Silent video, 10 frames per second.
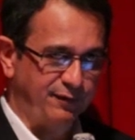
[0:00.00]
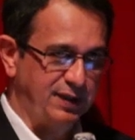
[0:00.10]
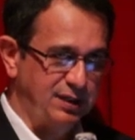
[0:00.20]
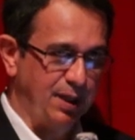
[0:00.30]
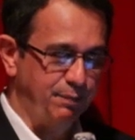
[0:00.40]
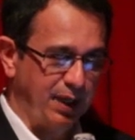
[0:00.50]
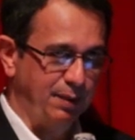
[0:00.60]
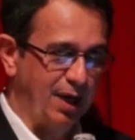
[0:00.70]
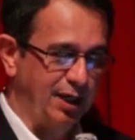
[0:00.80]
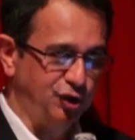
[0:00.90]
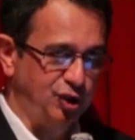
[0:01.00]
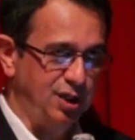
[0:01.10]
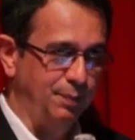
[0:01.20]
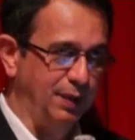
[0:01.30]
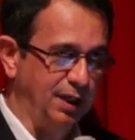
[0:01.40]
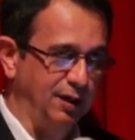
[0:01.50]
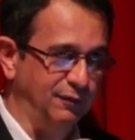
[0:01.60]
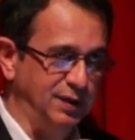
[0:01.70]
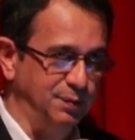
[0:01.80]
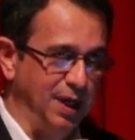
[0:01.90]
if it's dumping, manage the dumping,
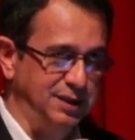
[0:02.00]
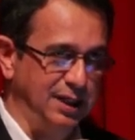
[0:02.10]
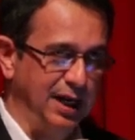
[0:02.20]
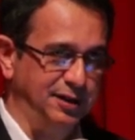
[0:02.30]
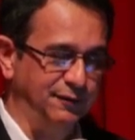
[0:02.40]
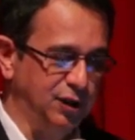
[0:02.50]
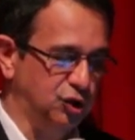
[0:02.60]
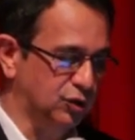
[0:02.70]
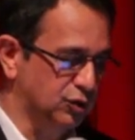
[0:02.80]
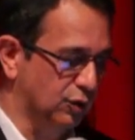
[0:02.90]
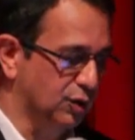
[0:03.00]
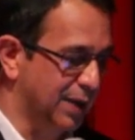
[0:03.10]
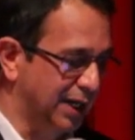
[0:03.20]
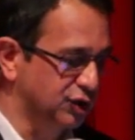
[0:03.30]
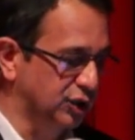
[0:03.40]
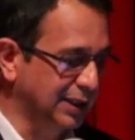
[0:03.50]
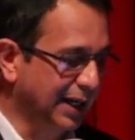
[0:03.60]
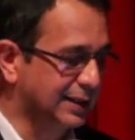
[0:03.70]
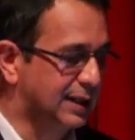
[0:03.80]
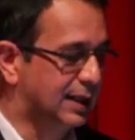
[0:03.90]
if it's mast cell activation disorder, managing
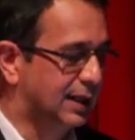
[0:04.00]
that